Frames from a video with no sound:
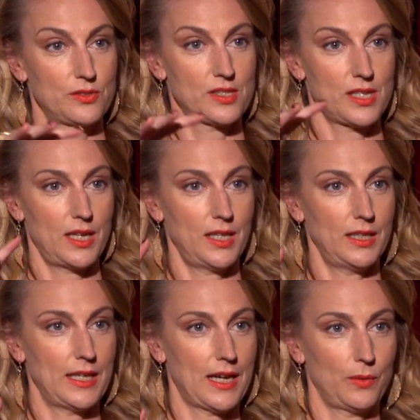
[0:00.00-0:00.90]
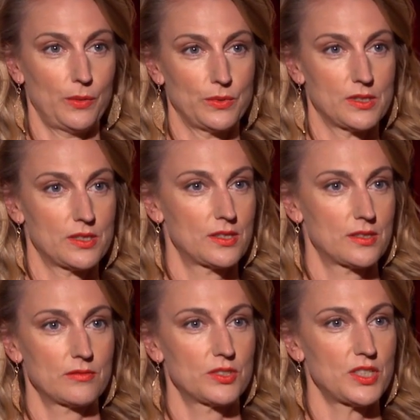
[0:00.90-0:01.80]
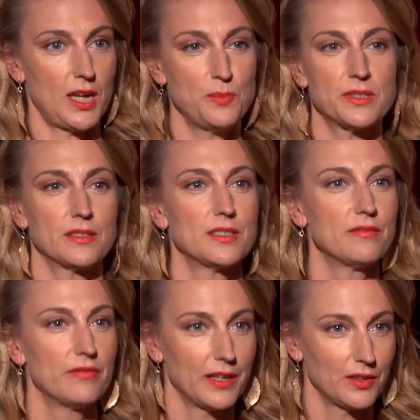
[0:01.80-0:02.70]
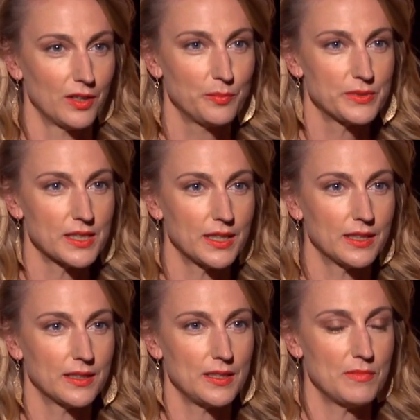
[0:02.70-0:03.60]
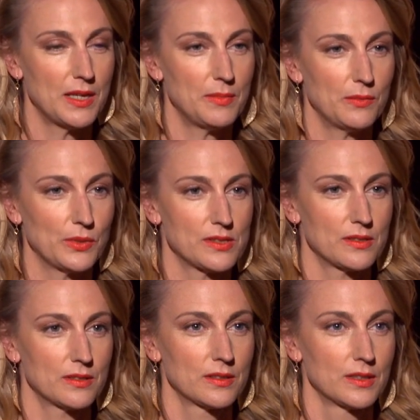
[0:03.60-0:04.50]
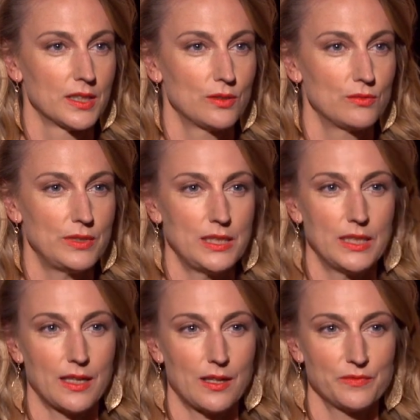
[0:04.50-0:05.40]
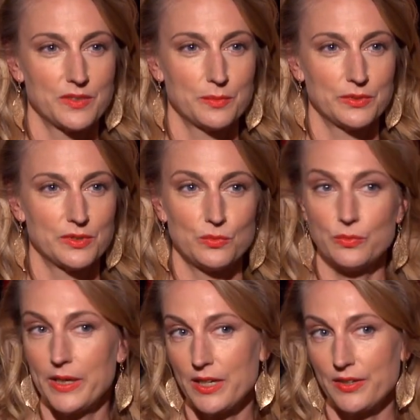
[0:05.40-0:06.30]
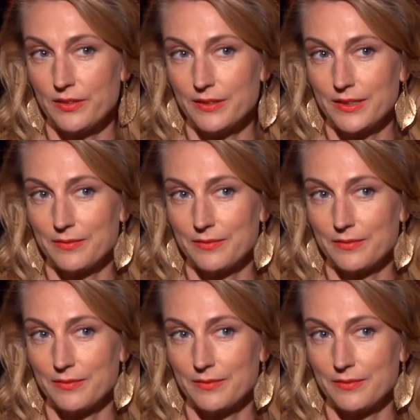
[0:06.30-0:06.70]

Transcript: to say in how it was shaped and developed, and it, maybe it wasn't really that comfortable to wear.